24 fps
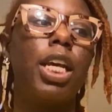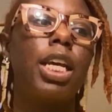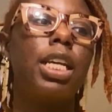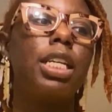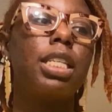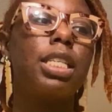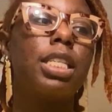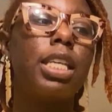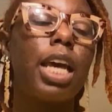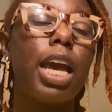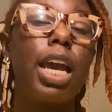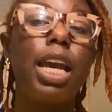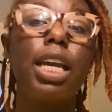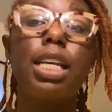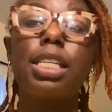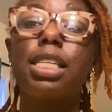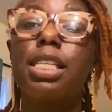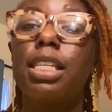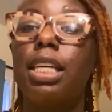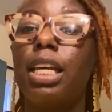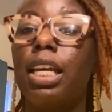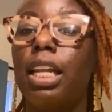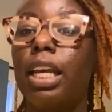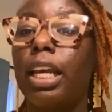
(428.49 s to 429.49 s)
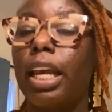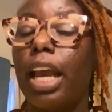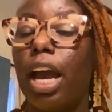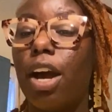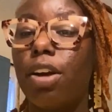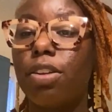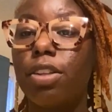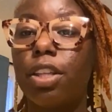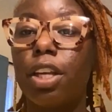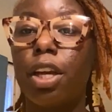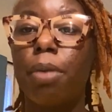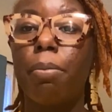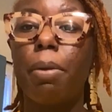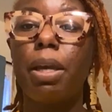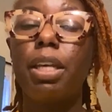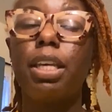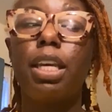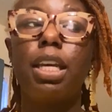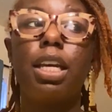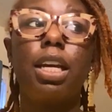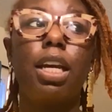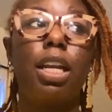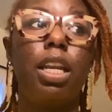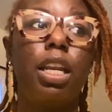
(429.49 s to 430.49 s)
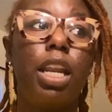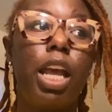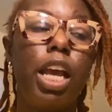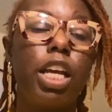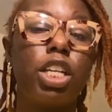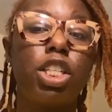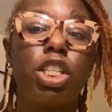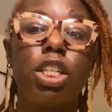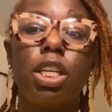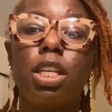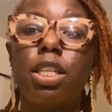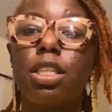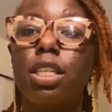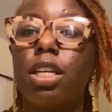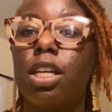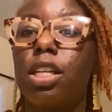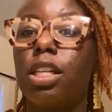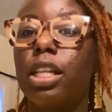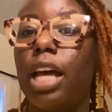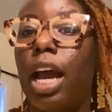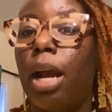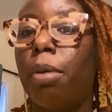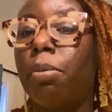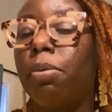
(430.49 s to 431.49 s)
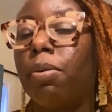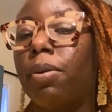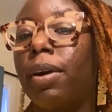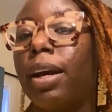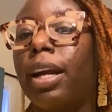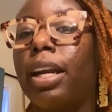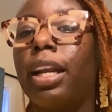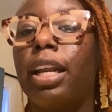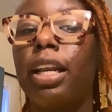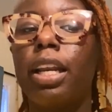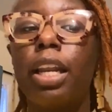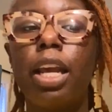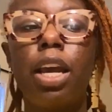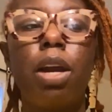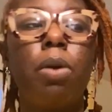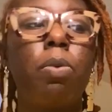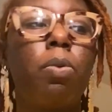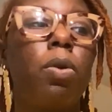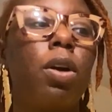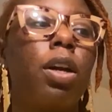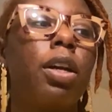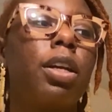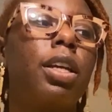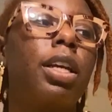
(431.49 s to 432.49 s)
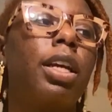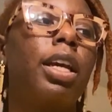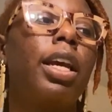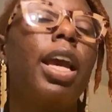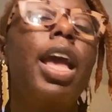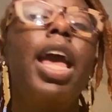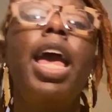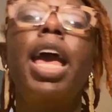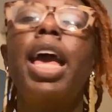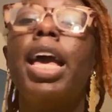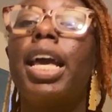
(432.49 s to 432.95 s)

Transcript: It takes getting out there, making connections, collaborating, networking.